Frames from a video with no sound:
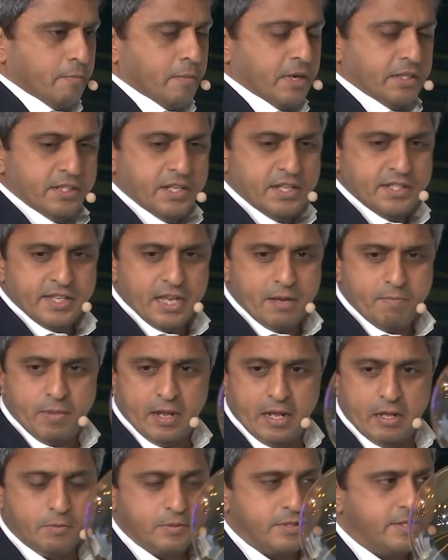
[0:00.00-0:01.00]
But these are
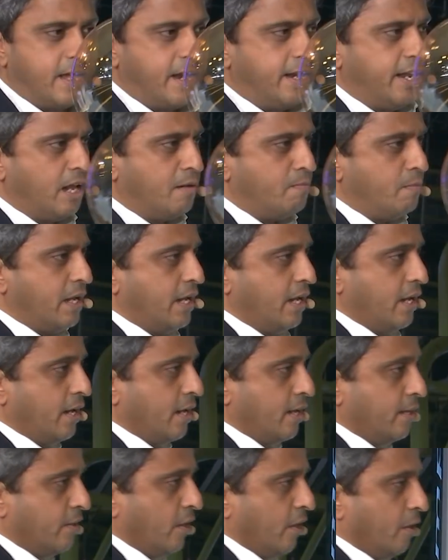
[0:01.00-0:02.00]
bulbs that they
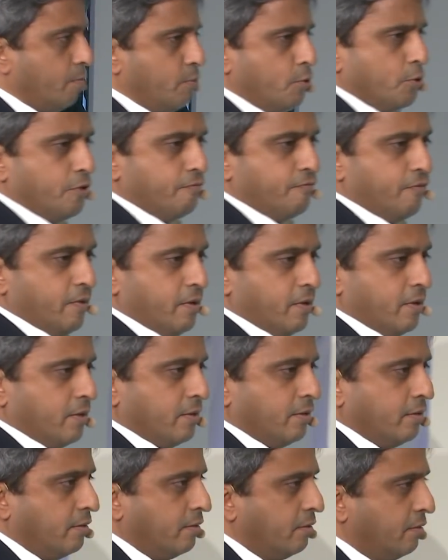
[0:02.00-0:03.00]
look beautiful